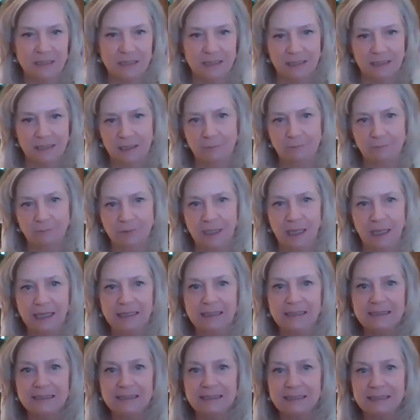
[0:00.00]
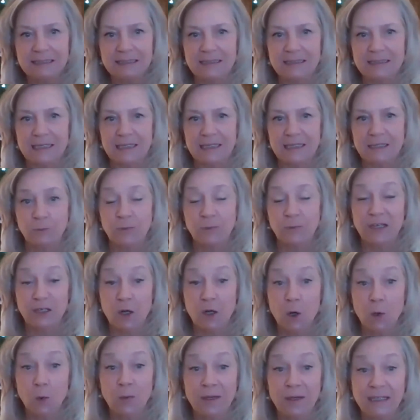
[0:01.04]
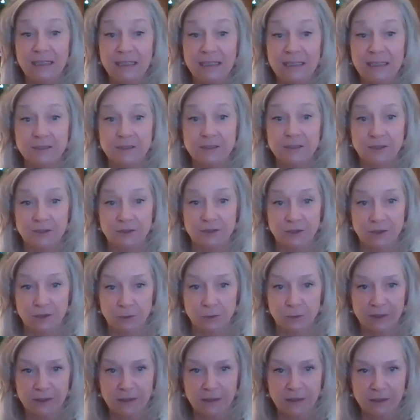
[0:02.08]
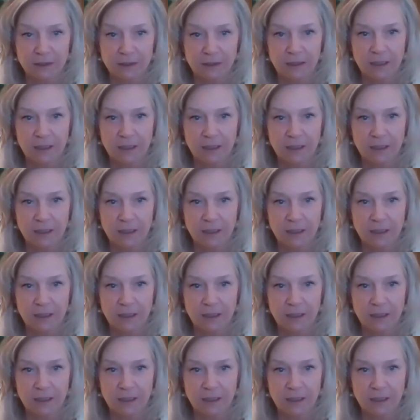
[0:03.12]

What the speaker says: like compliance is we know we need to do it,